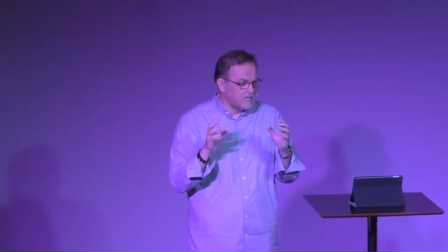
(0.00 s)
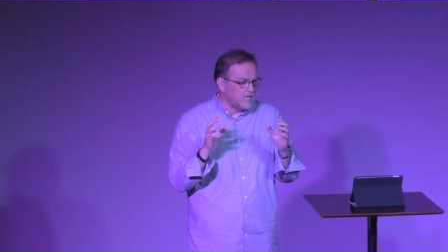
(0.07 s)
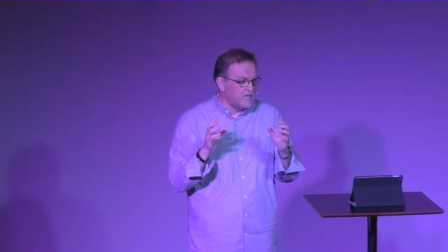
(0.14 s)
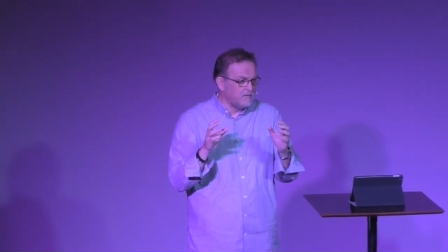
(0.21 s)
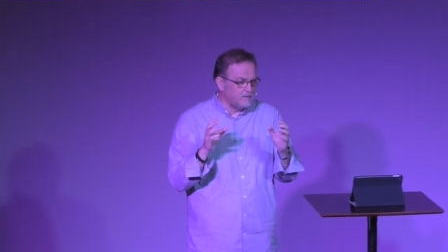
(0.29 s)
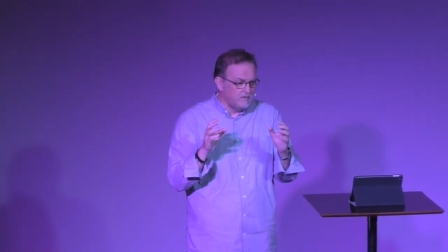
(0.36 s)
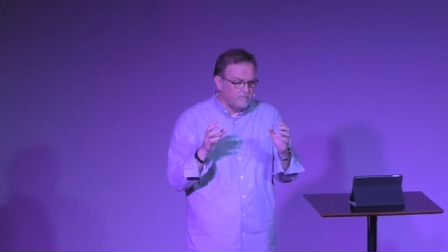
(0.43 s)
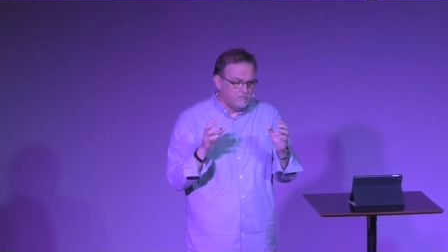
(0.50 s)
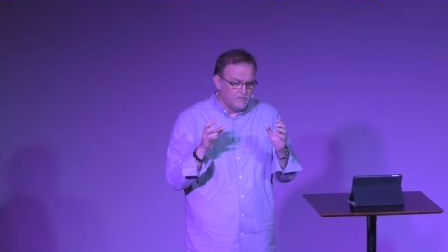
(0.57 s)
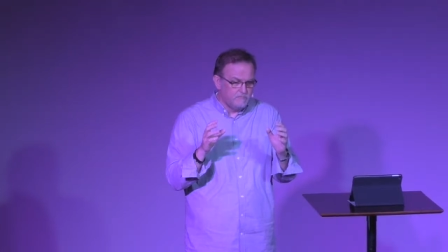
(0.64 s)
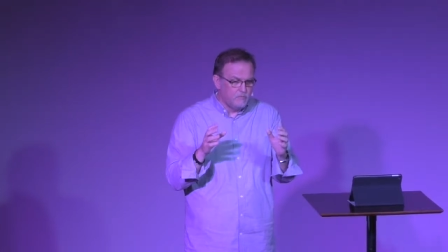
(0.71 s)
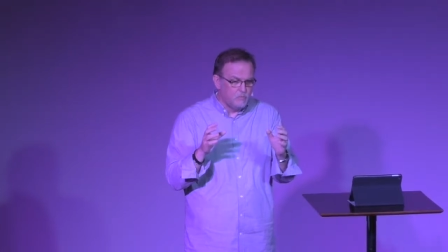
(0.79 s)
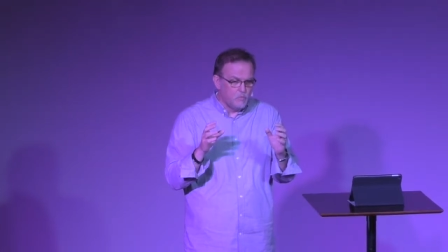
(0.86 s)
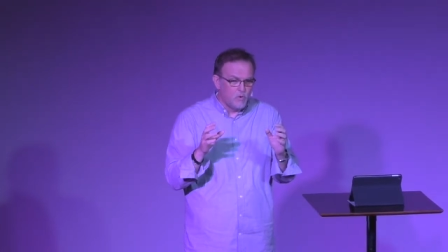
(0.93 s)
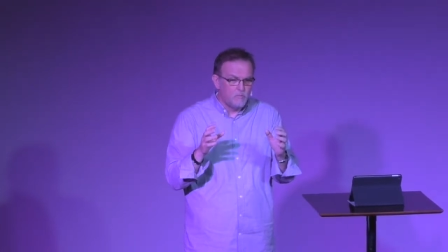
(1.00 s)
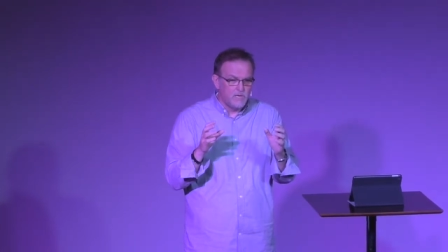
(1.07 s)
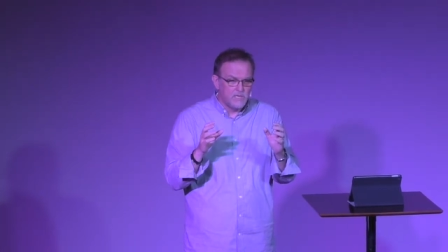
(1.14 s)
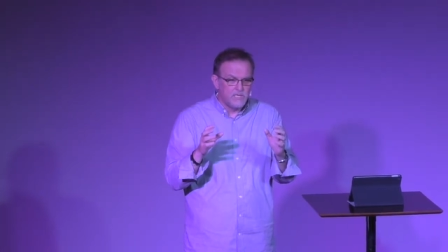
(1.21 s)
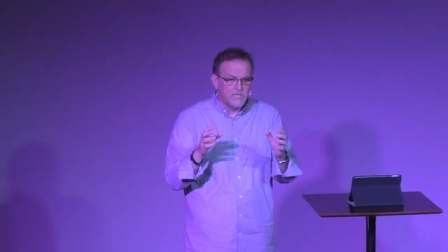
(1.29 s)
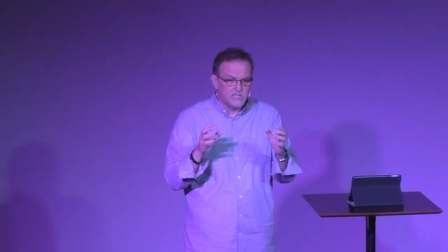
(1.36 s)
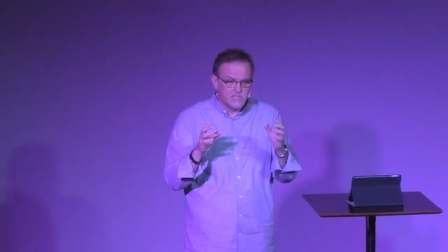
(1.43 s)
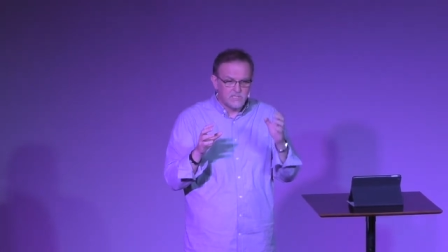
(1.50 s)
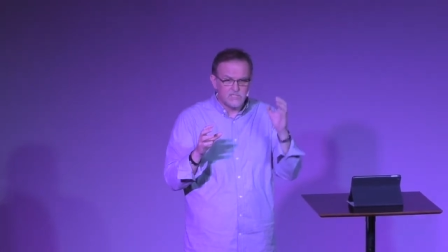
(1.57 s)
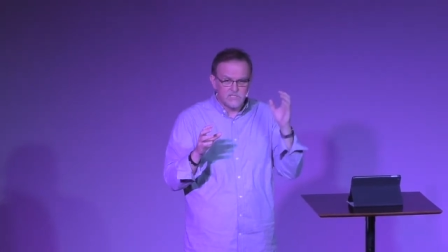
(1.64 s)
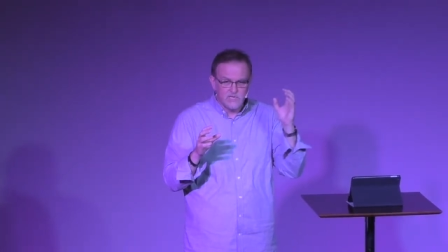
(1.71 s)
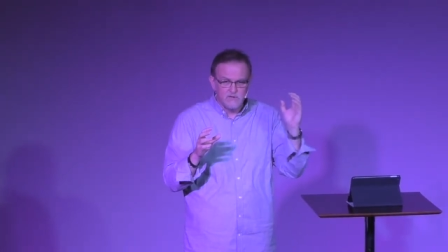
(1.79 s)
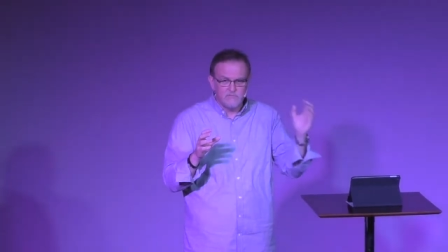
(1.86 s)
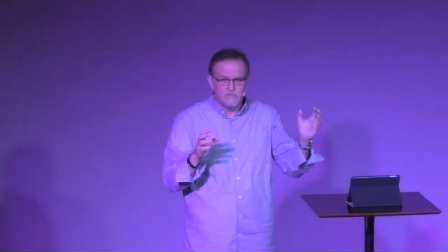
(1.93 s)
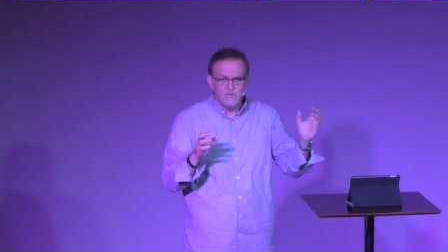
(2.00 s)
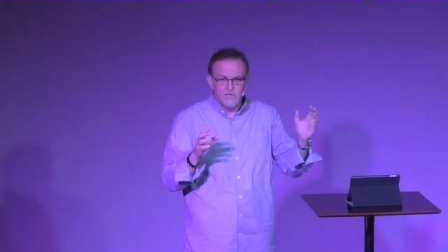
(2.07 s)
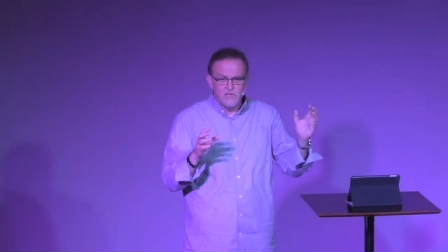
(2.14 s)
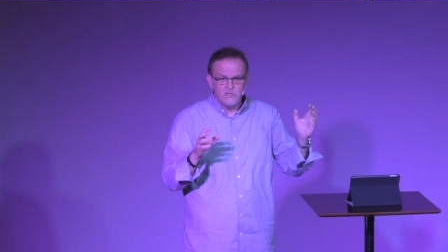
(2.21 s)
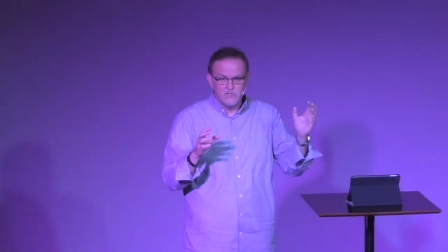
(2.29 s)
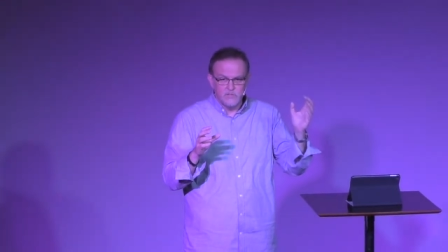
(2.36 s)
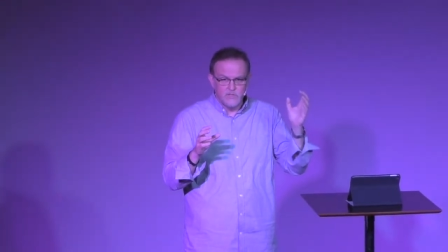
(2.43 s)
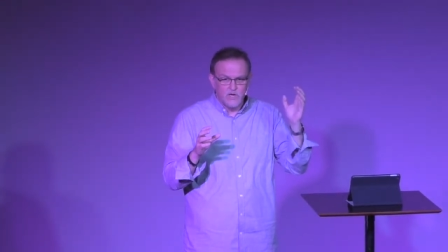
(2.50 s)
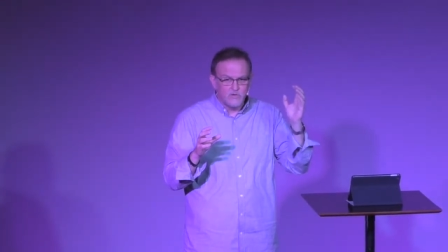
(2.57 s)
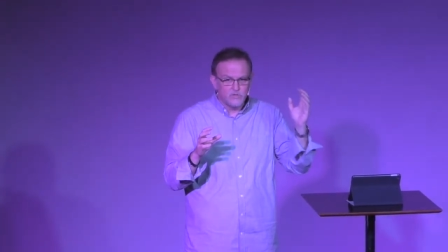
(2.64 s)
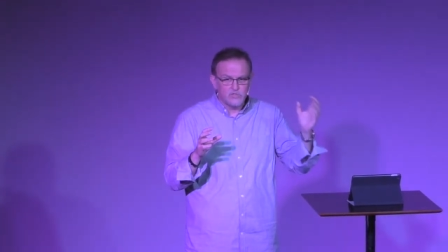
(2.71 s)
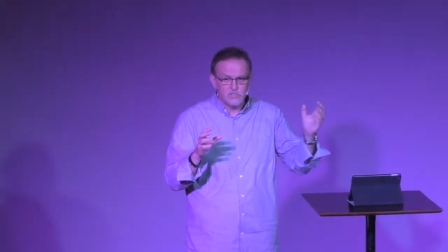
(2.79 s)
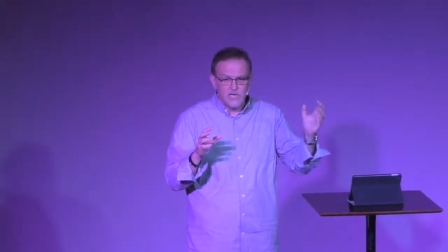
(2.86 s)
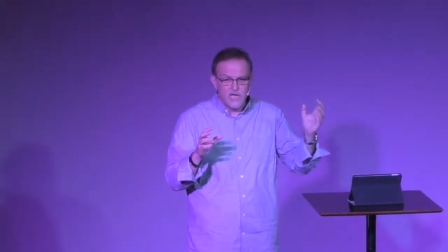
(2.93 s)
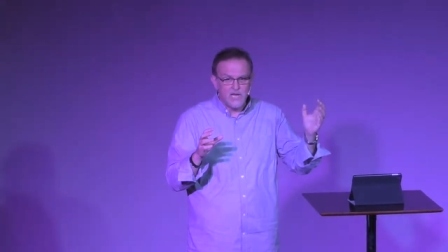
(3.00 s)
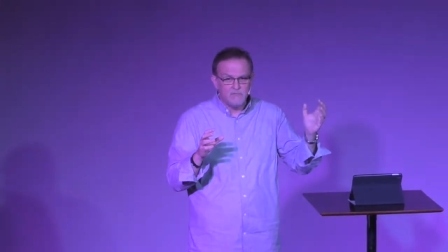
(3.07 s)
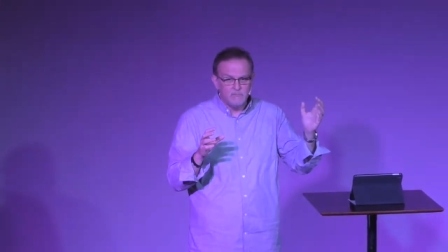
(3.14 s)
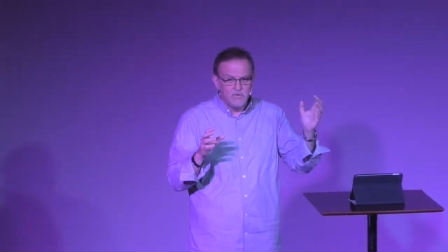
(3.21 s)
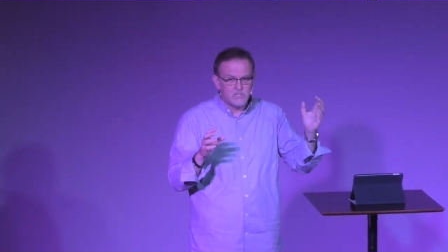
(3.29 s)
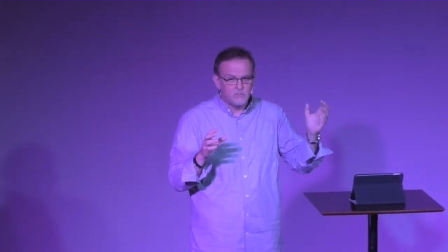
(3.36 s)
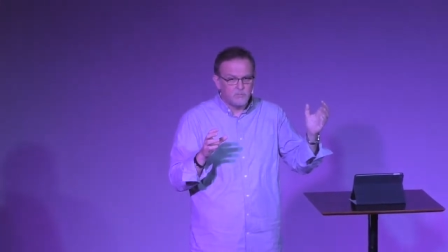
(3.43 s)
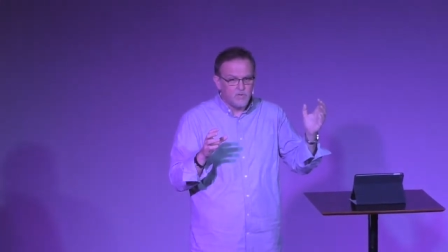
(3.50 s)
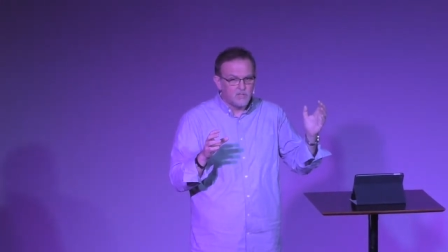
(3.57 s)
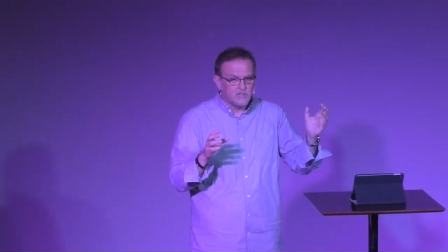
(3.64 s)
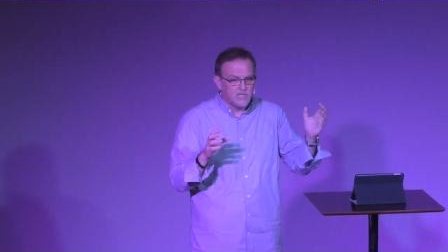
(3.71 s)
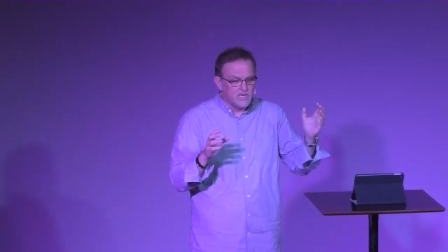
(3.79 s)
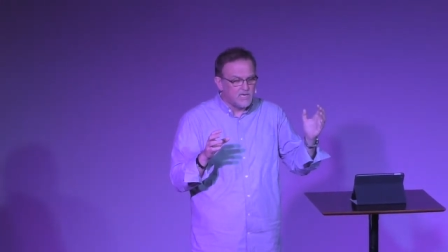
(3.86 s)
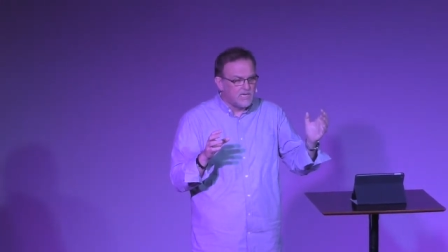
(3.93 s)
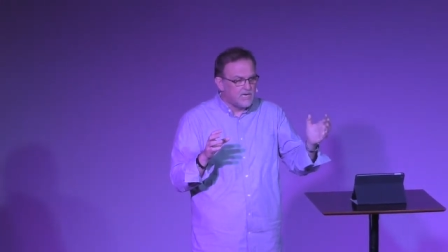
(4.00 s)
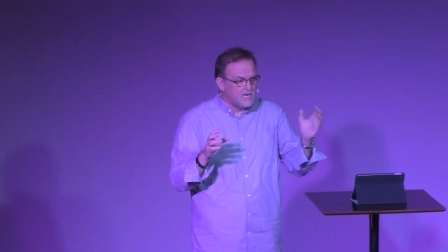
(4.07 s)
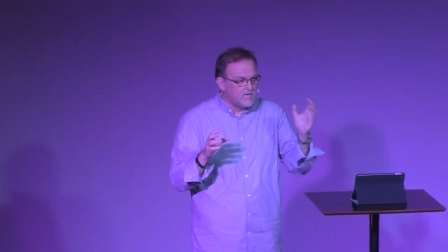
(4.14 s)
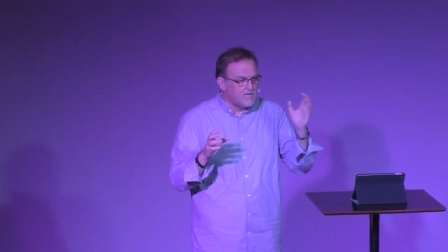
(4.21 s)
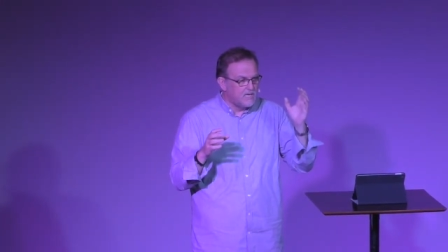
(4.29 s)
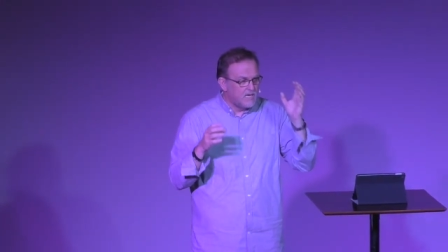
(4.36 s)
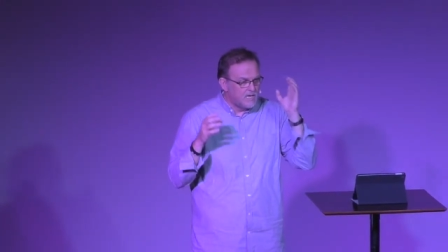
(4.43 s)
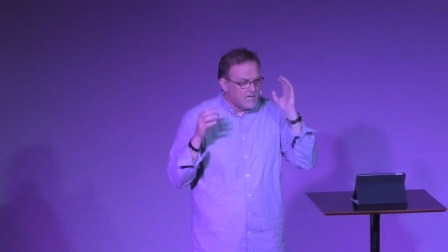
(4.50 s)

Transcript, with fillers: God, if, if you want me to get this stuff to the other side of metropolitan Atlanta,